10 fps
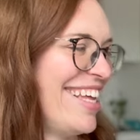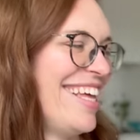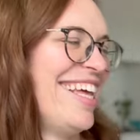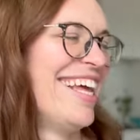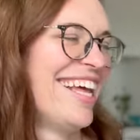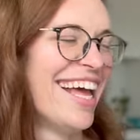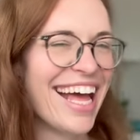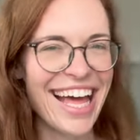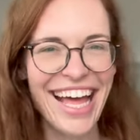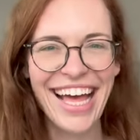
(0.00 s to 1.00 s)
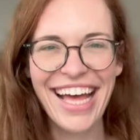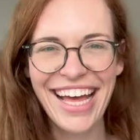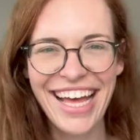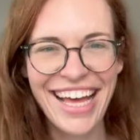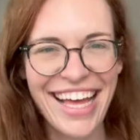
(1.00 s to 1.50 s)

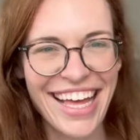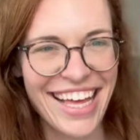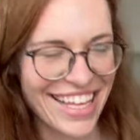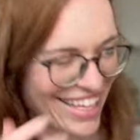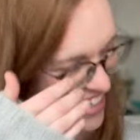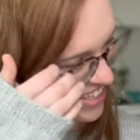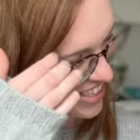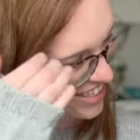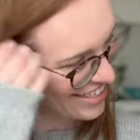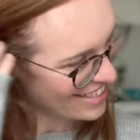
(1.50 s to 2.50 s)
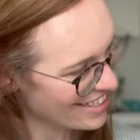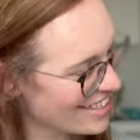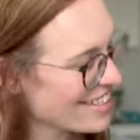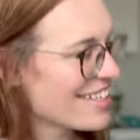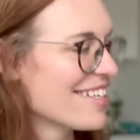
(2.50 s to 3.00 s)

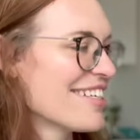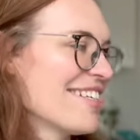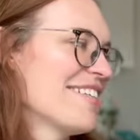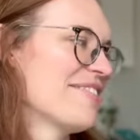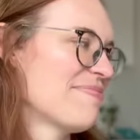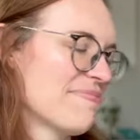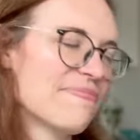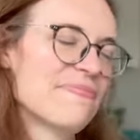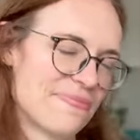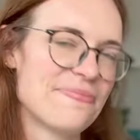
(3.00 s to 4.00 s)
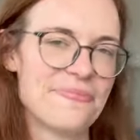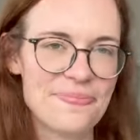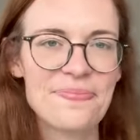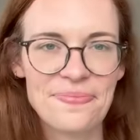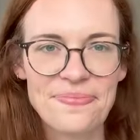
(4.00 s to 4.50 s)

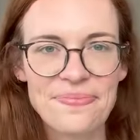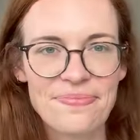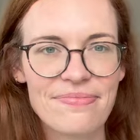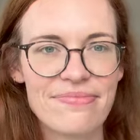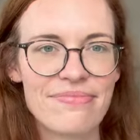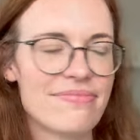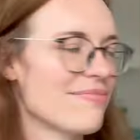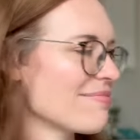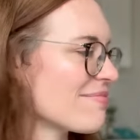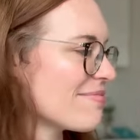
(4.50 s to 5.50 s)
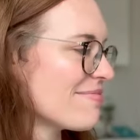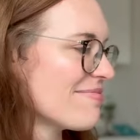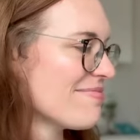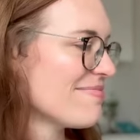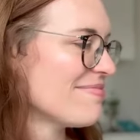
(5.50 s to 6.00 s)

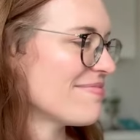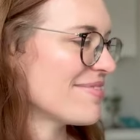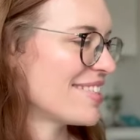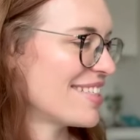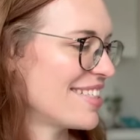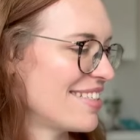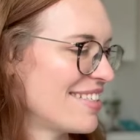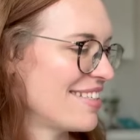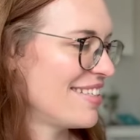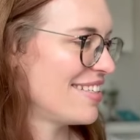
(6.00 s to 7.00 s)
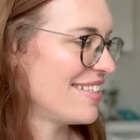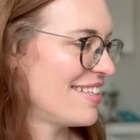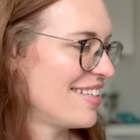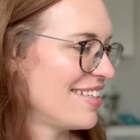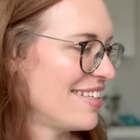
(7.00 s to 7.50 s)

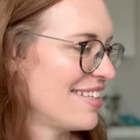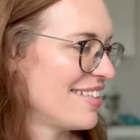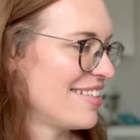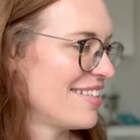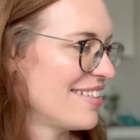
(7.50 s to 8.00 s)
[no speech]